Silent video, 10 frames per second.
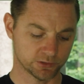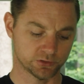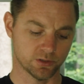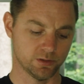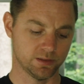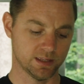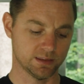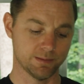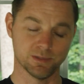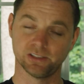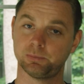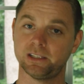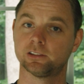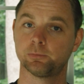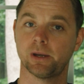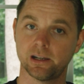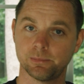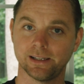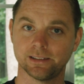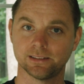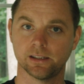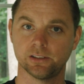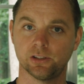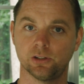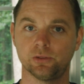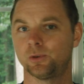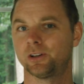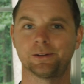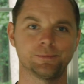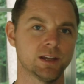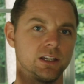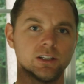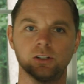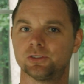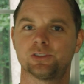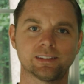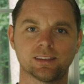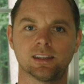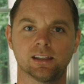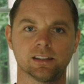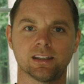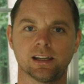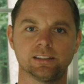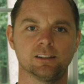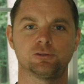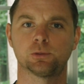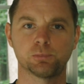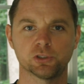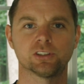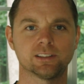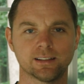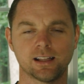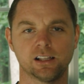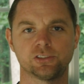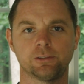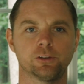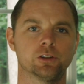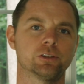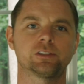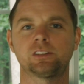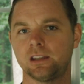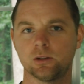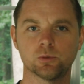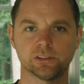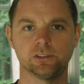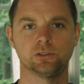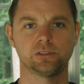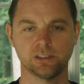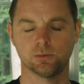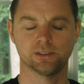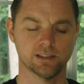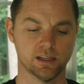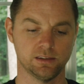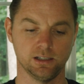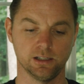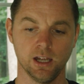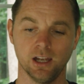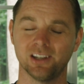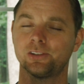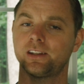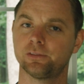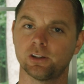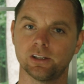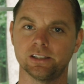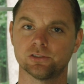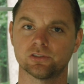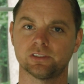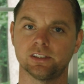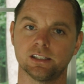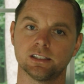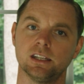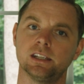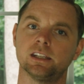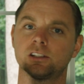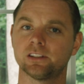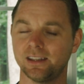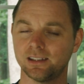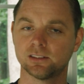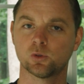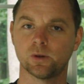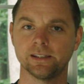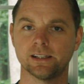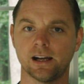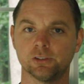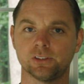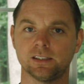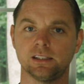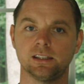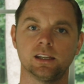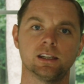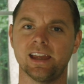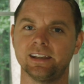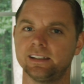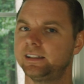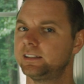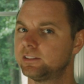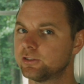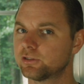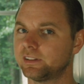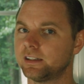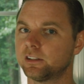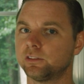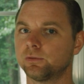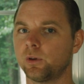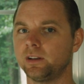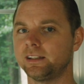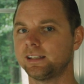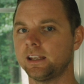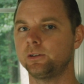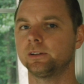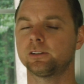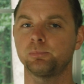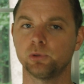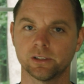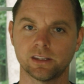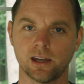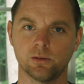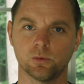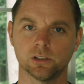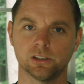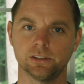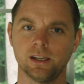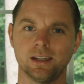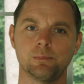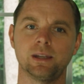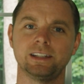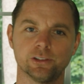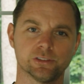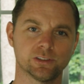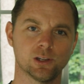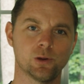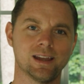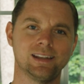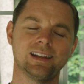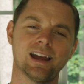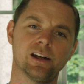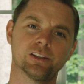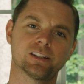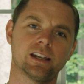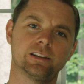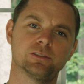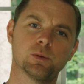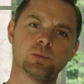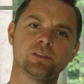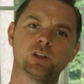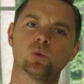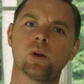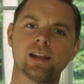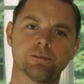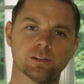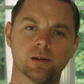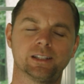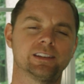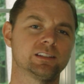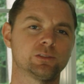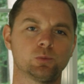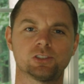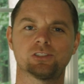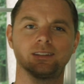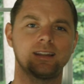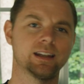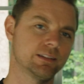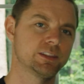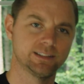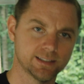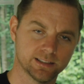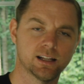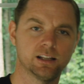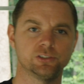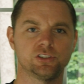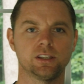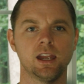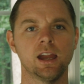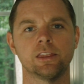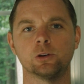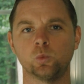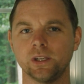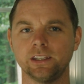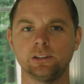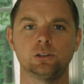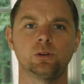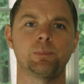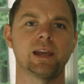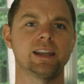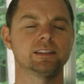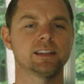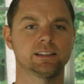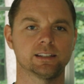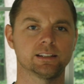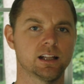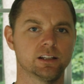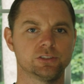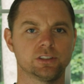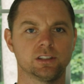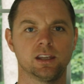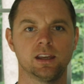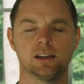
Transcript: So they must be inspired by Nintendo or just the idea of just pushing technology further, seeing what's new, seeing what's out there. So that's very interesting. It is quite novelty, and it is interesting because Nintendo explored that world many years ago, and now they're kind of moving away from it. The Switch does not have that technology. The Wii U abandoned that technology.